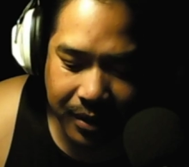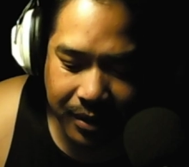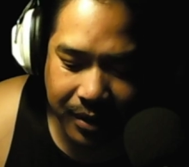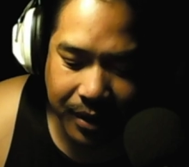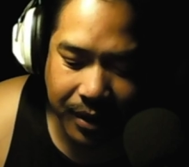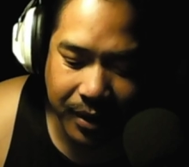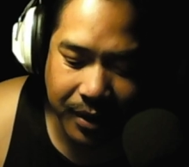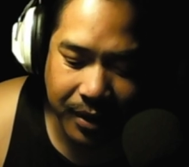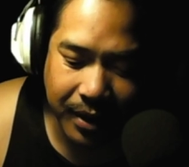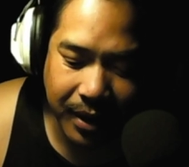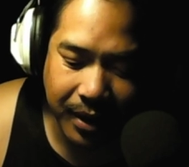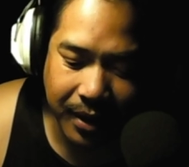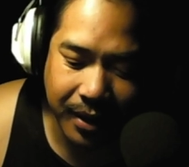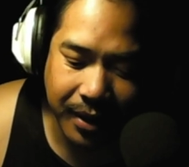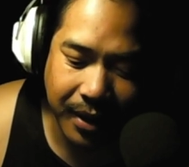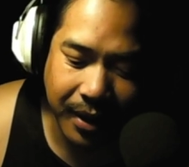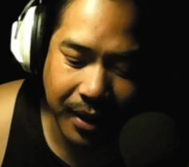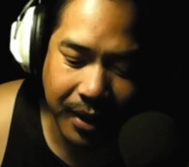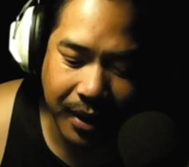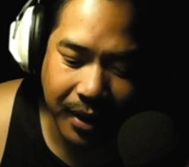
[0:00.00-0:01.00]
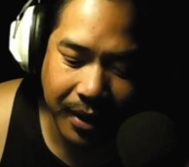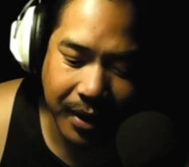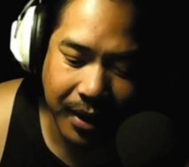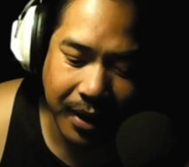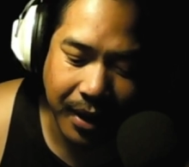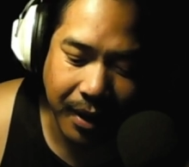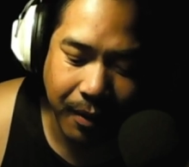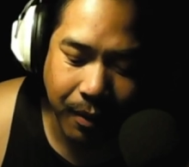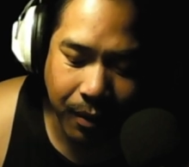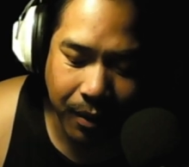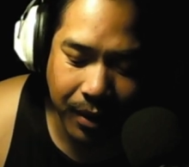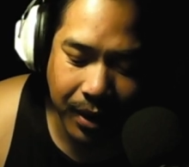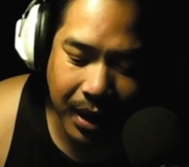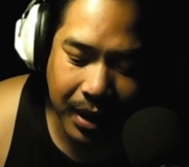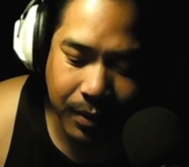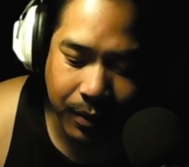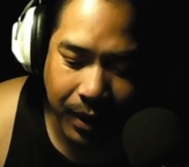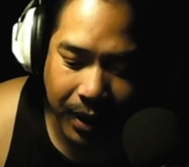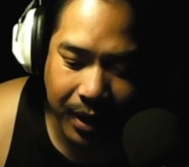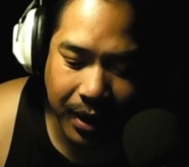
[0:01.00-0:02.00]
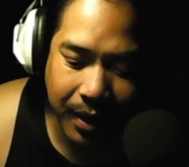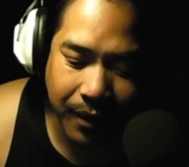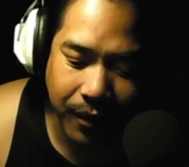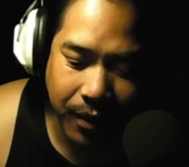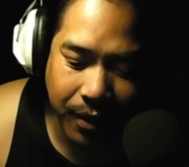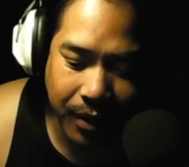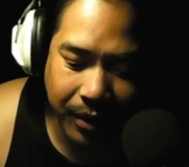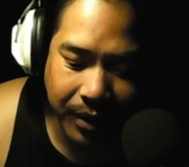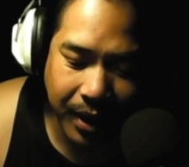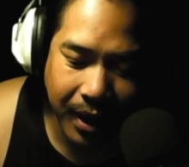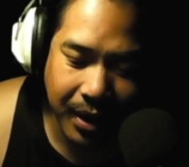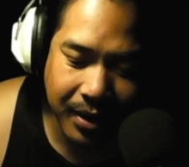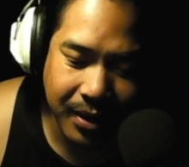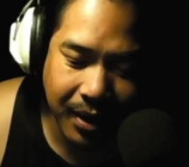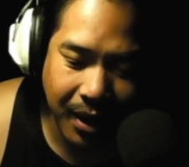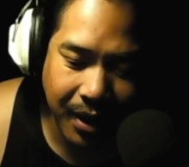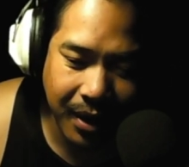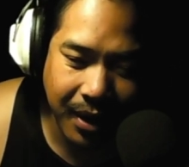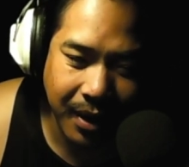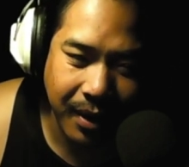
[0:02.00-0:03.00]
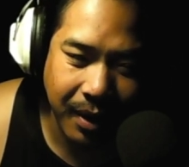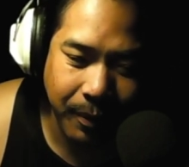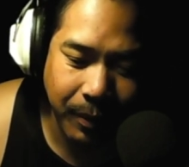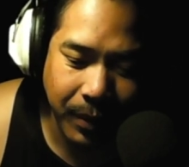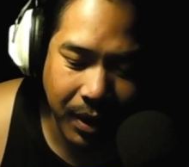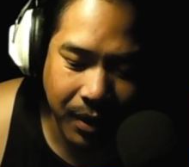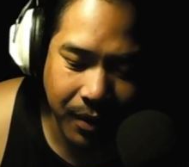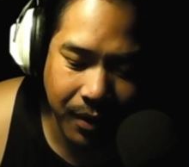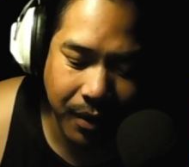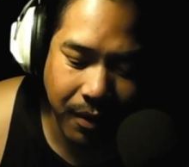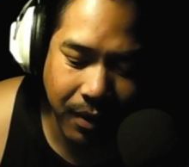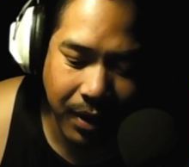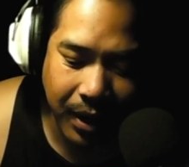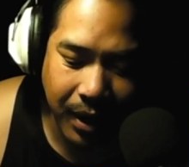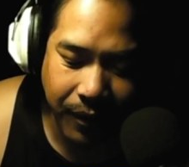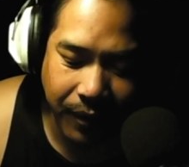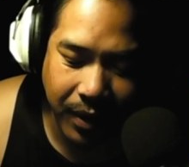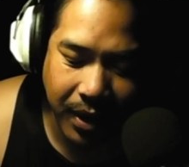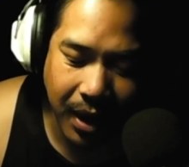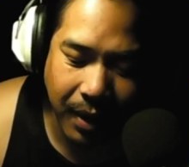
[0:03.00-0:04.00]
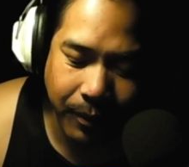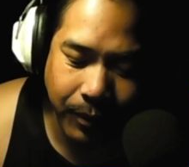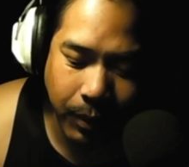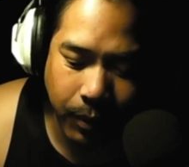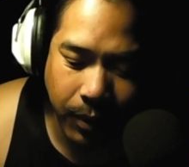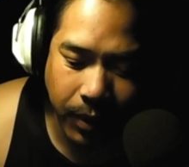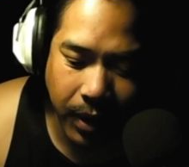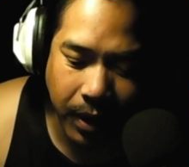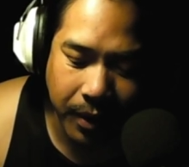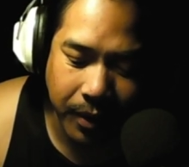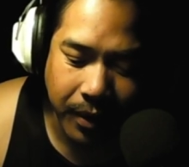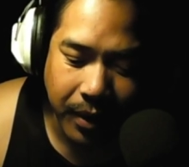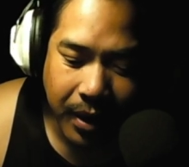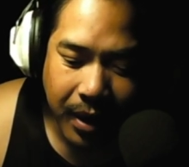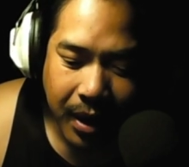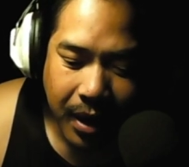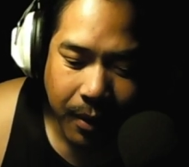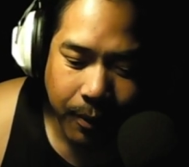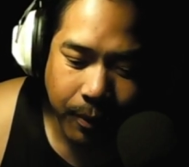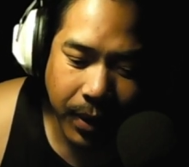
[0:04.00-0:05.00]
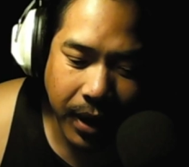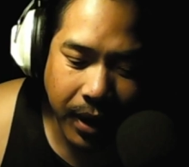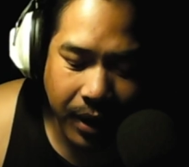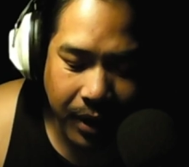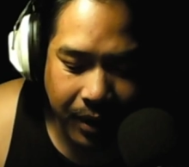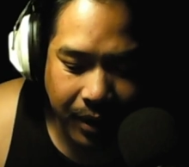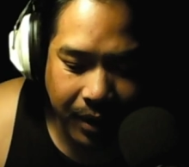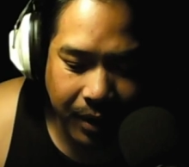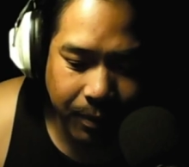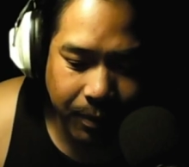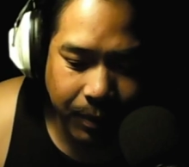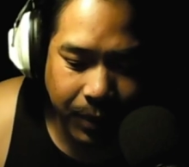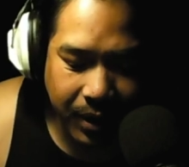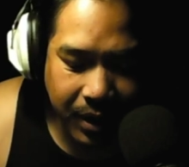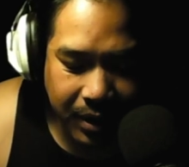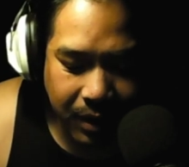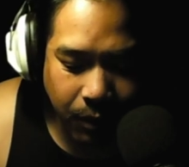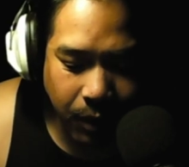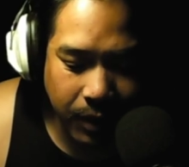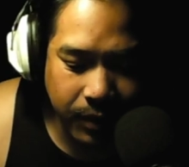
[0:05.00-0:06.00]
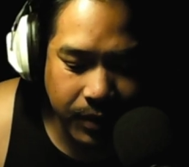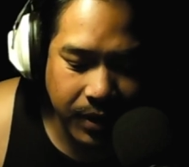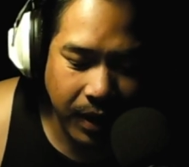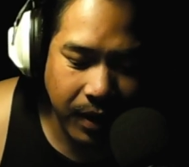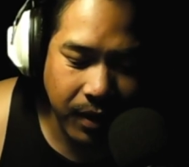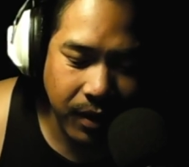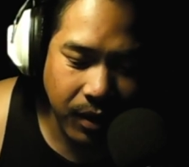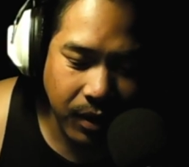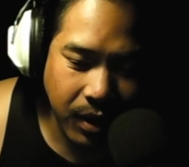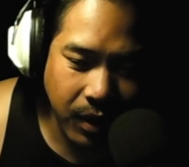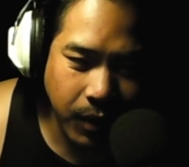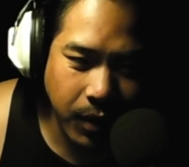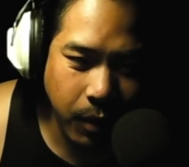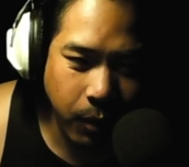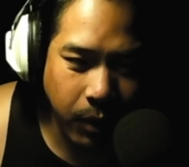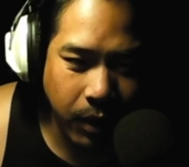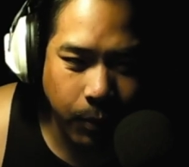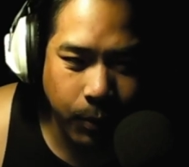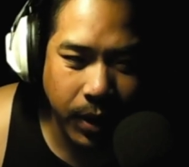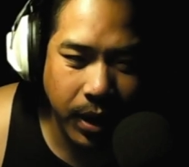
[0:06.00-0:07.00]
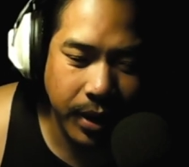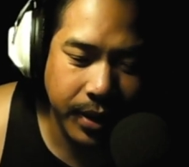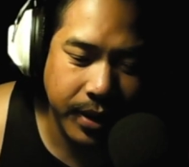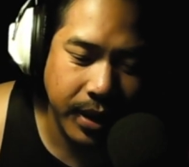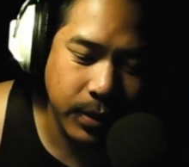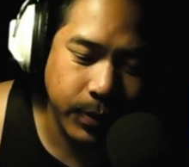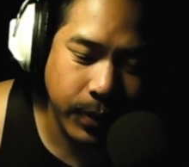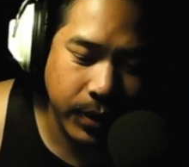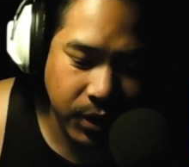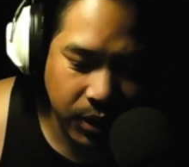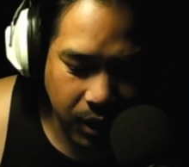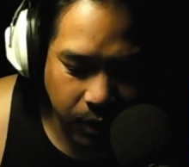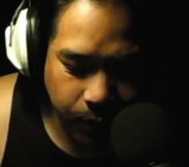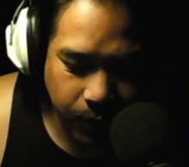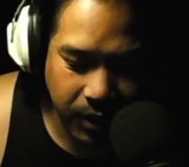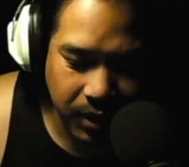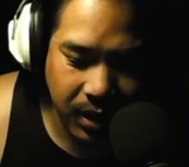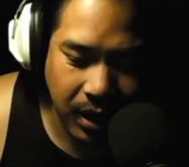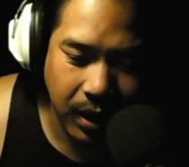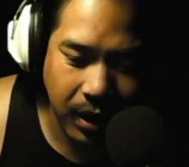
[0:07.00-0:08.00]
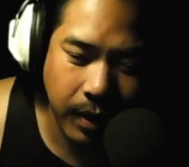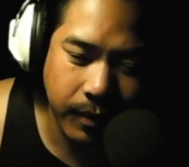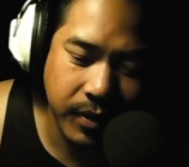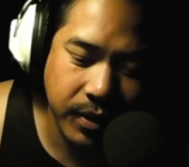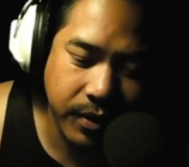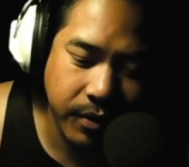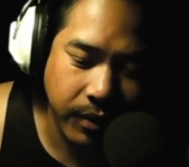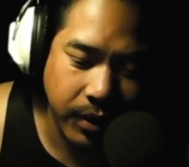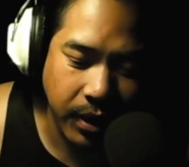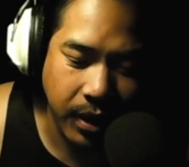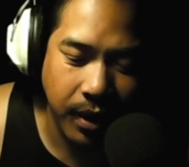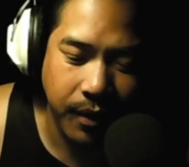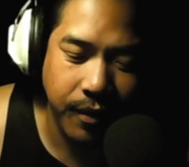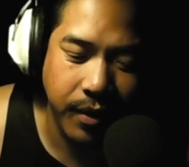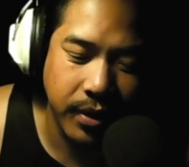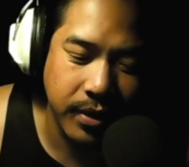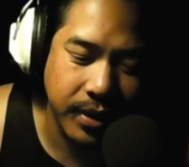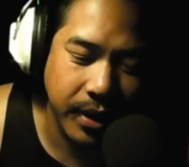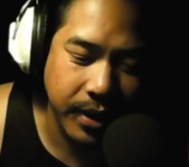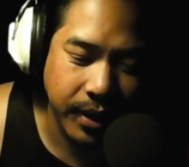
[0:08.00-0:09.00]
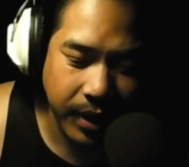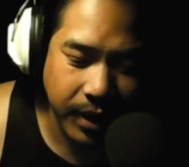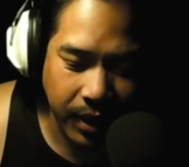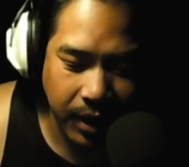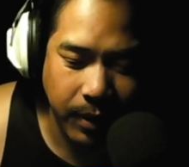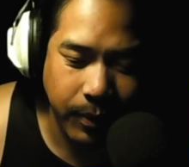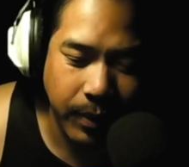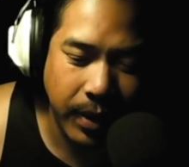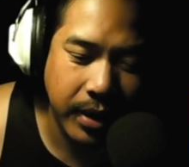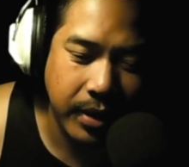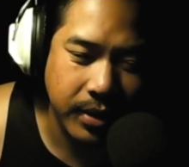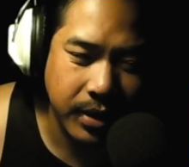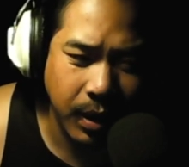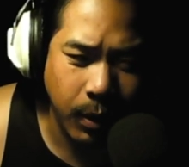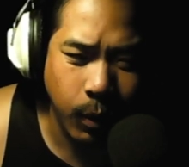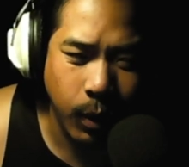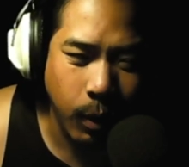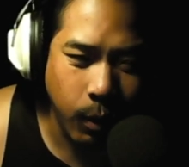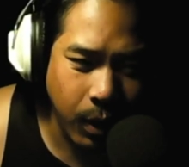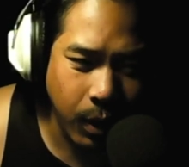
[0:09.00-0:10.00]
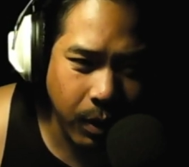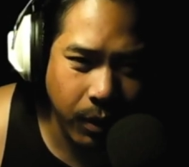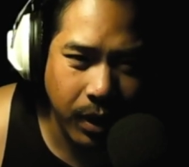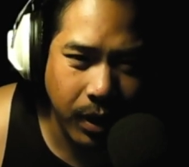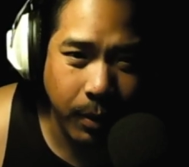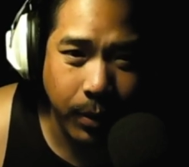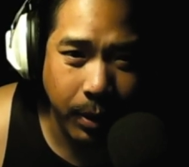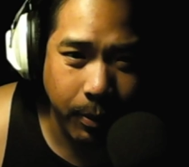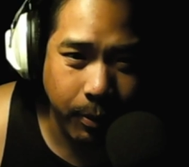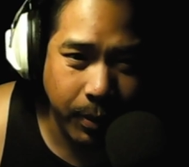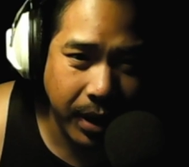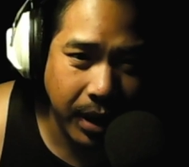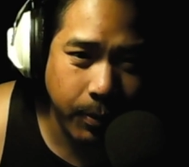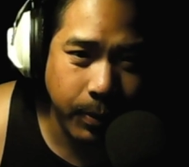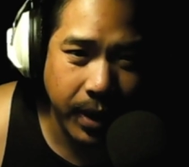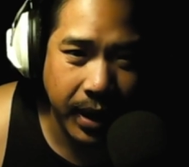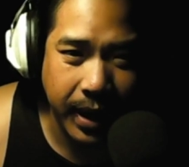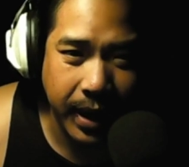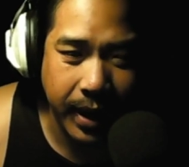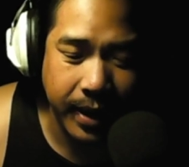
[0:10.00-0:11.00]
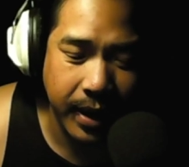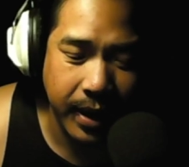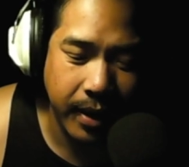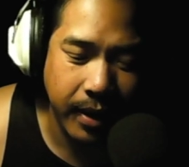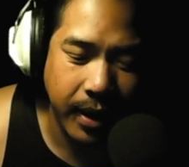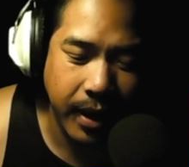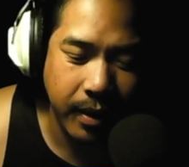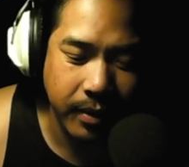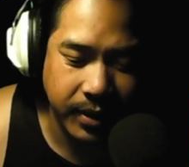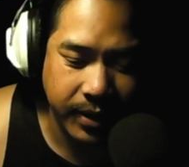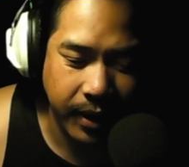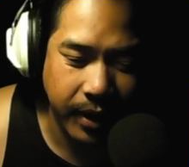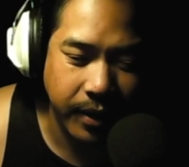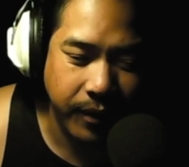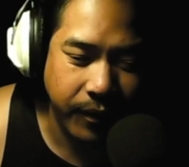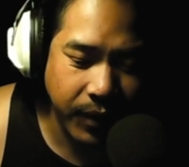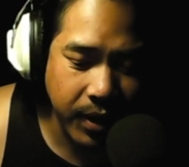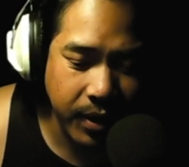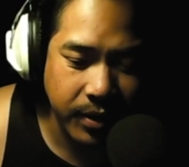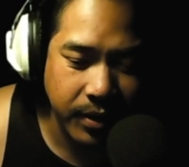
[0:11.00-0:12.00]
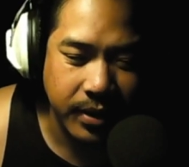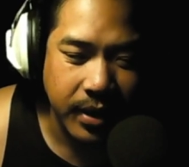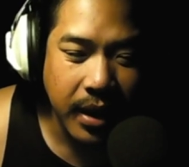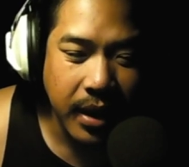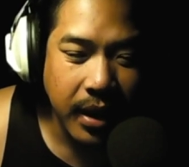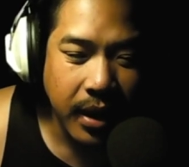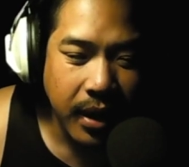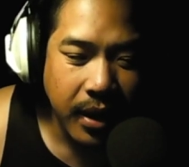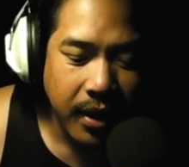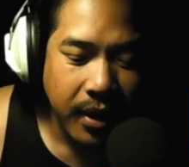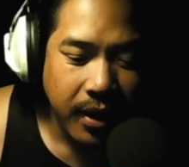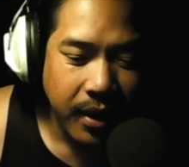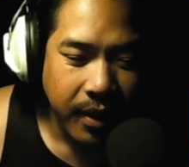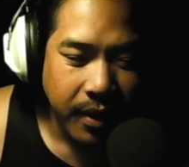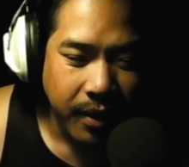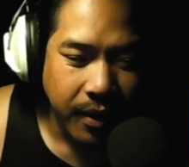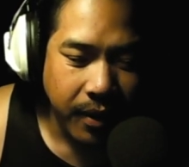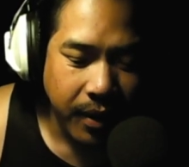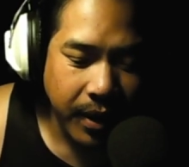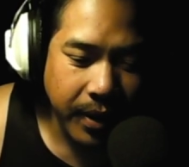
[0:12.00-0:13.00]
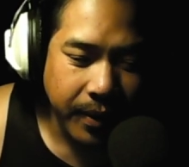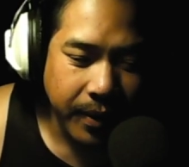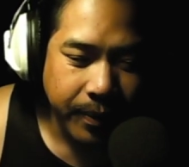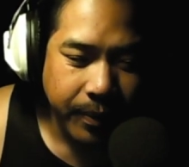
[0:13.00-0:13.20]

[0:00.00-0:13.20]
Did it correlate with any of your thoughts on it? Let me know you agree. Leave a comment below. But because I wasn't saying YouTube didn't want to monetize my channel because I'm unscripted, unrehearsed, unedited, I mean I can say what I want without being bothered by any outside interference. All right.